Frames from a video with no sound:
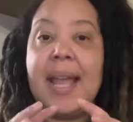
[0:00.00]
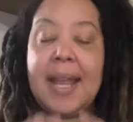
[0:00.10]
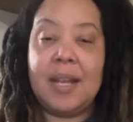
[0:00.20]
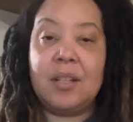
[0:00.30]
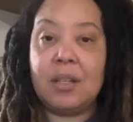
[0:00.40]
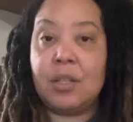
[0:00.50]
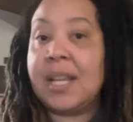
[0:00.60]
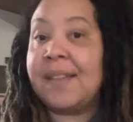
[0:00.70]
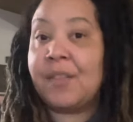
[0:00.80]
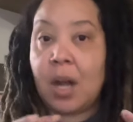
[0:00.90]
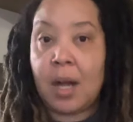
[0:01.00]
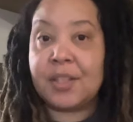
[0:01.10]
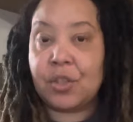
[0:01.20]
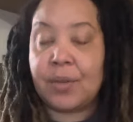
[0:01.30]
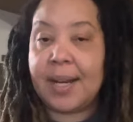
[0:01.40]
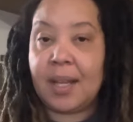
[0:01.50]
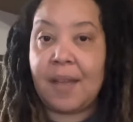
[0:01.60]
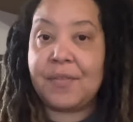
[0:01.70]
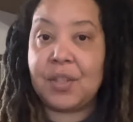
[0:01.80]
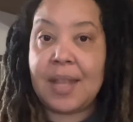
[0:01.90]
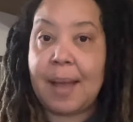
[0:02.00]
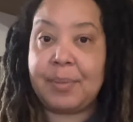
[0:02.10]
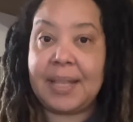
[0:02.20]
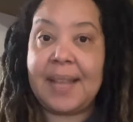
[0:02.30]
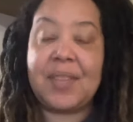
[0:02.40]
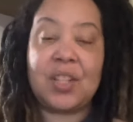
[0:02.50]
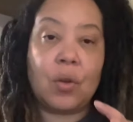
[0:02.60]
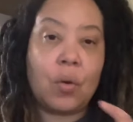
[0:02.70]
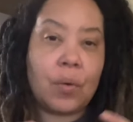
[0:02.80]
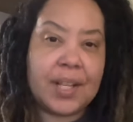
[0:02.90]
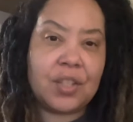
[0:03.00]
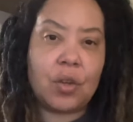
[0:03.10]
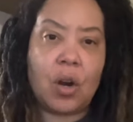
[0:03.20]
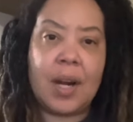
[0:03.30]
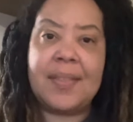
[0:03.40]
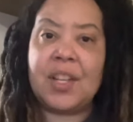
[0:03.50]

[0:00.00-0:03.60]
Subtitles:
and give concentrated love to that plant that's already started,